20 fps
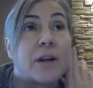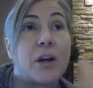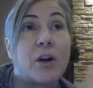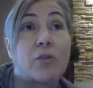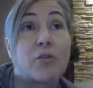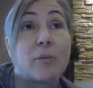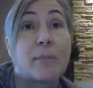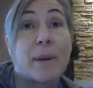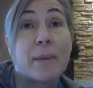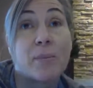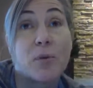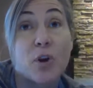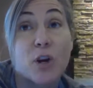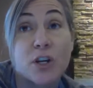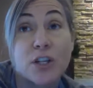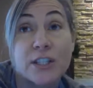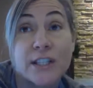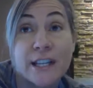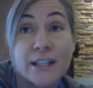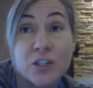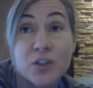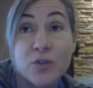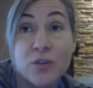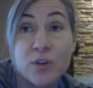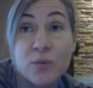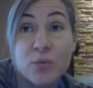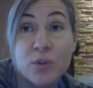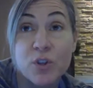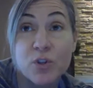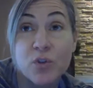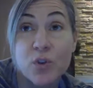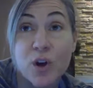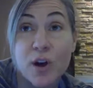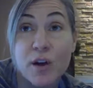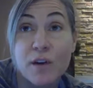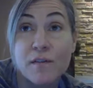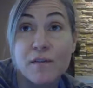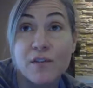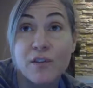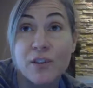Remember, our sensory
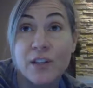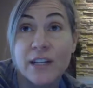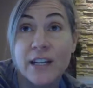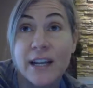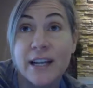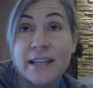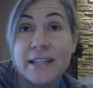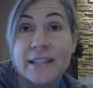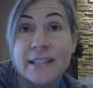withdrawal for the day is